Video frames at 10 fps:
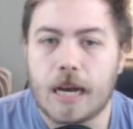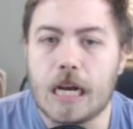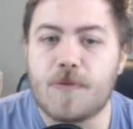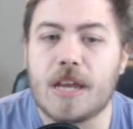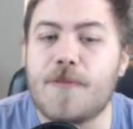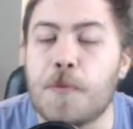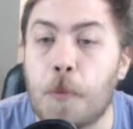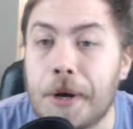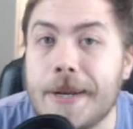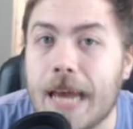And if even
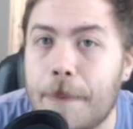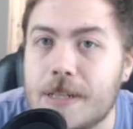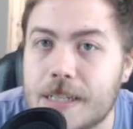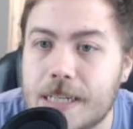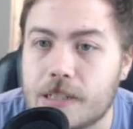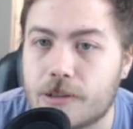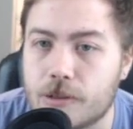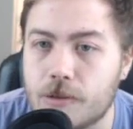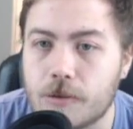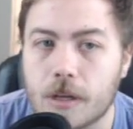1 damage leaks
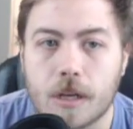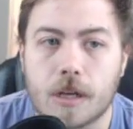through,